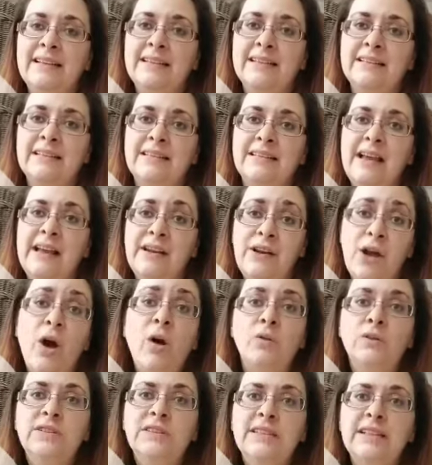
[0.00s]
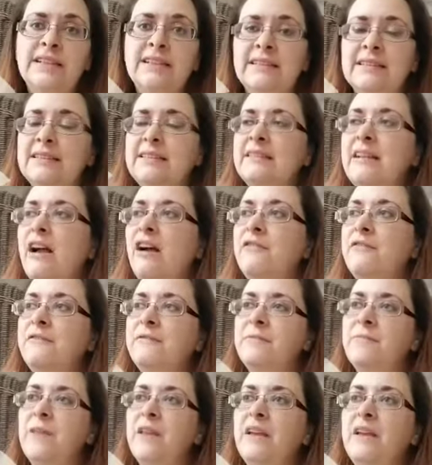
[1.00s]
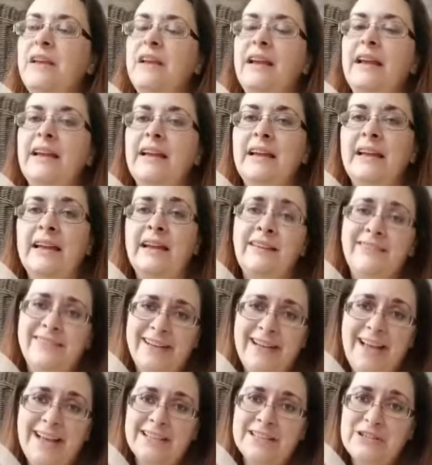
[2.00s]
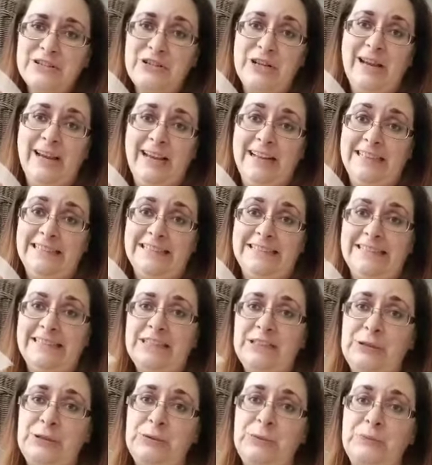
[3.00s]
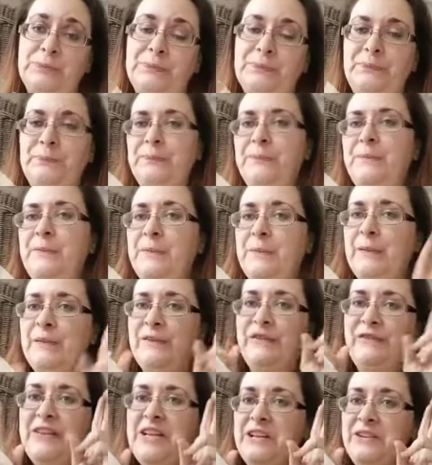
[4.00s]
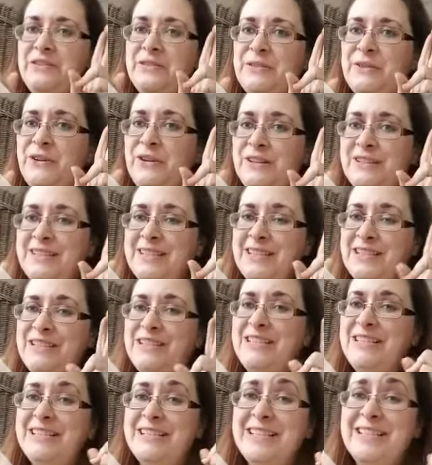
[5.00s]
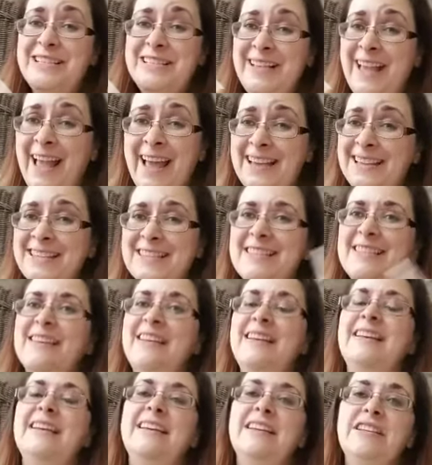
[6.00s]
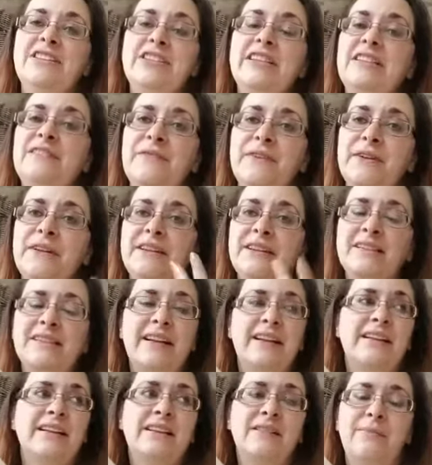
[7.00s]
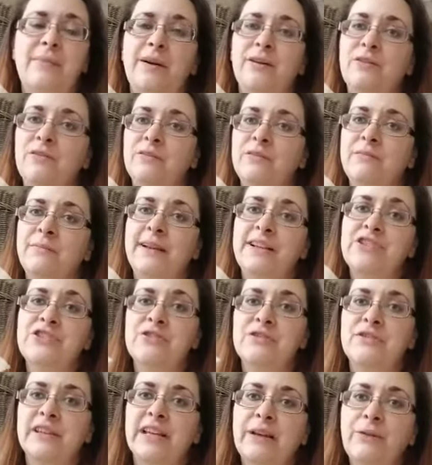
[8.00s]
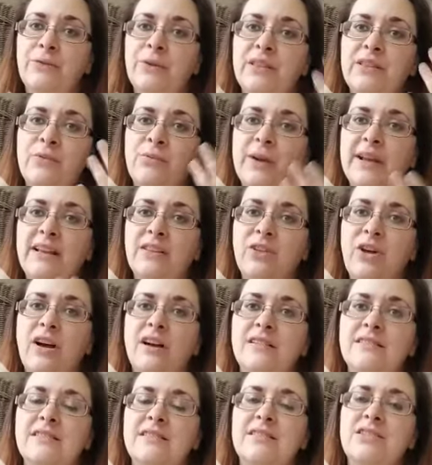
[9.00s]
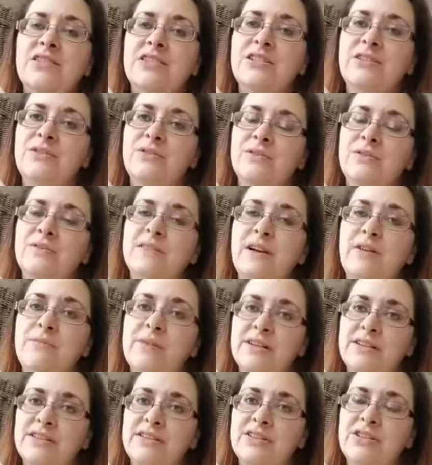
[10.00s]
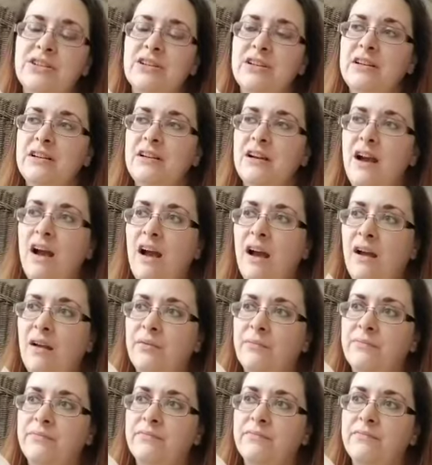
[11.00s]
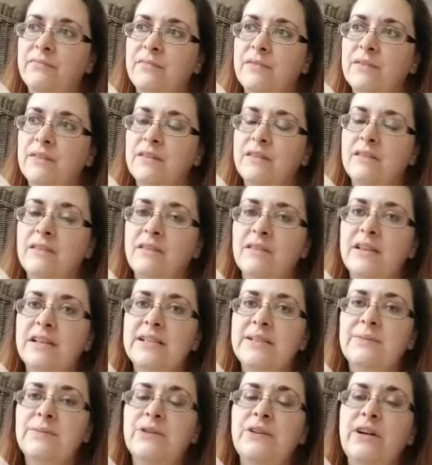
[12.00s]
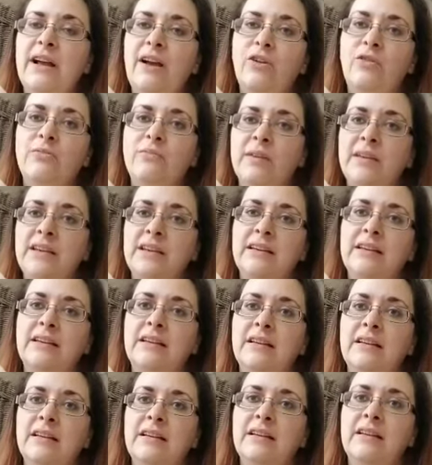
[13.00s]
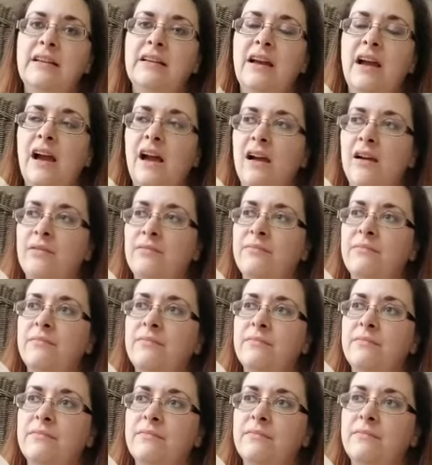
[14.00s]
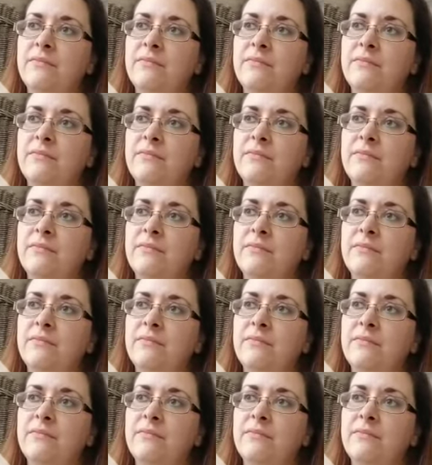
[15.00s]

and, and host it and stuff and i haven't asked her yet so fingers crossed that she says yes. She's very excited about my journey with the weight loss because she knows how much um, this will help me um,